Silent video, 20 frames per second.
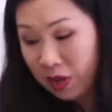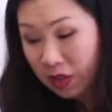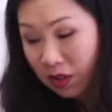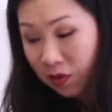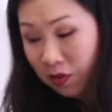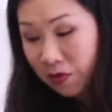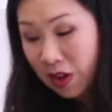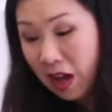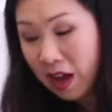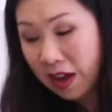what
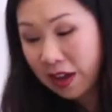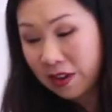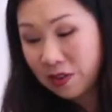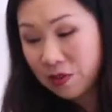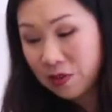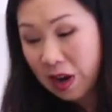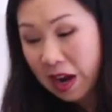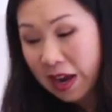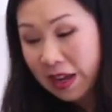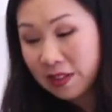you
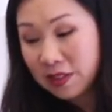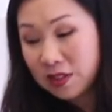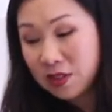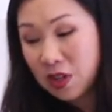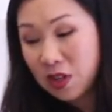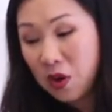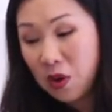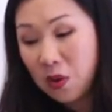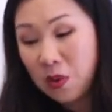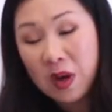find, right?
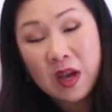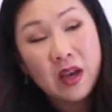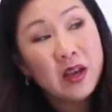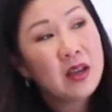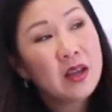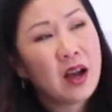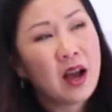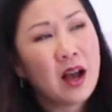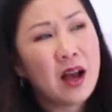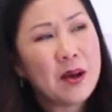So,
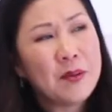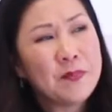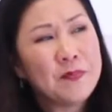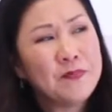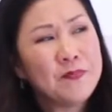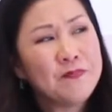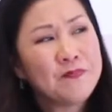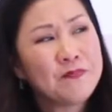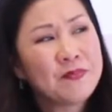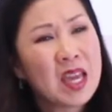
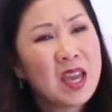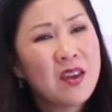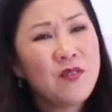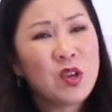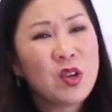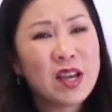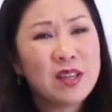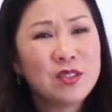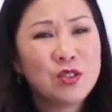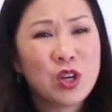have
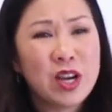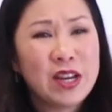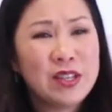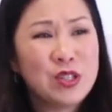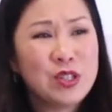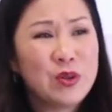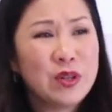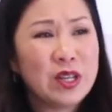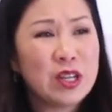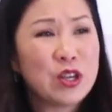you guys tried
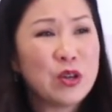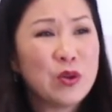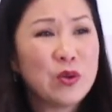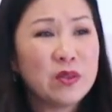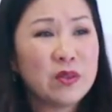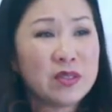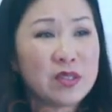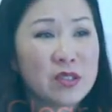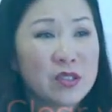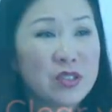doing a
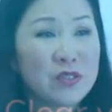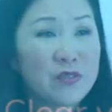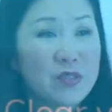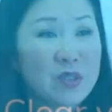Google search